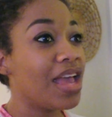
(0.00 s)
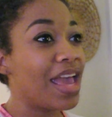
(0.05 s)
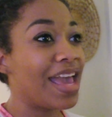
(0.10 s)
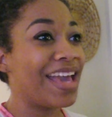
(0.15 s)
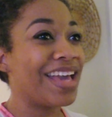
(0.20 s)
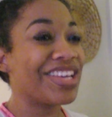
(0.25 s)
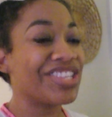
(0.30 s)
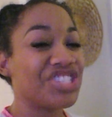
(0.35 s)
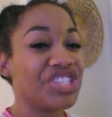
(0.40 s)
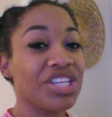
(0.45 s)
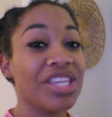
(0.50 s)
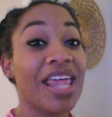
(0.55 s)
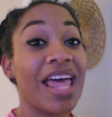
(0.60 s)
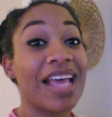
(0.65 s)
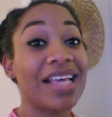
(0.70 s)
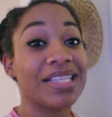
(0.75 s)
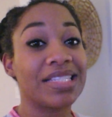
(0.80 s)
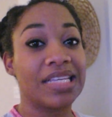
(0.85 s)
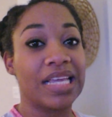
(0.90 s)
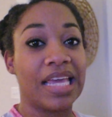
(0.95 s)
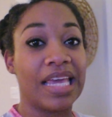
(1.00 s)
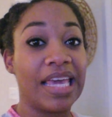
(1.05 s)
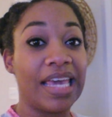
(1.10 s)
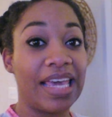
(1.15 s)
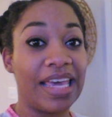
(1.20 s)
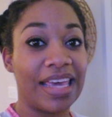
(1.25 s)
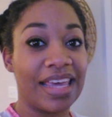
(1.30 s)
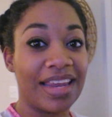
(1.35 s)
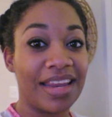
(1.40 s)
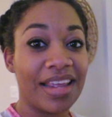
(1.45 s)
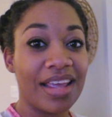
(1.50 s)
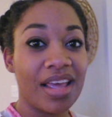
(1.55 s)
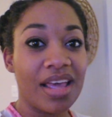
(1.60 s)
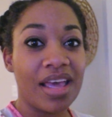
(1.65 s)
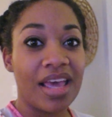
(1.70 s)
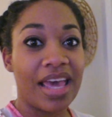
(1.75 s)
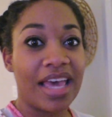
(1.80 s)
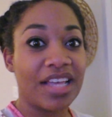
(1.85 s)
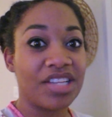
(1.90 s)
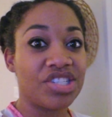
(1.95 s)
And she likes to hit
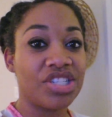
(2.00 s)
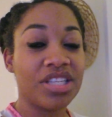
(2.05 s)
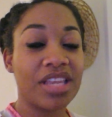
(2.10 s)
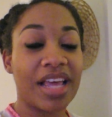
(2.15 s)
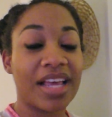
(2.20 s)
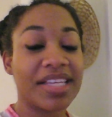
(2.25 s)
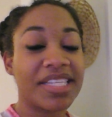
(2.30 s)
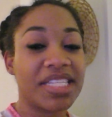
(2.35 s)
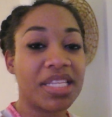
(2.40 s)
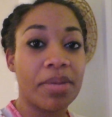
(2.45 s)
and she likes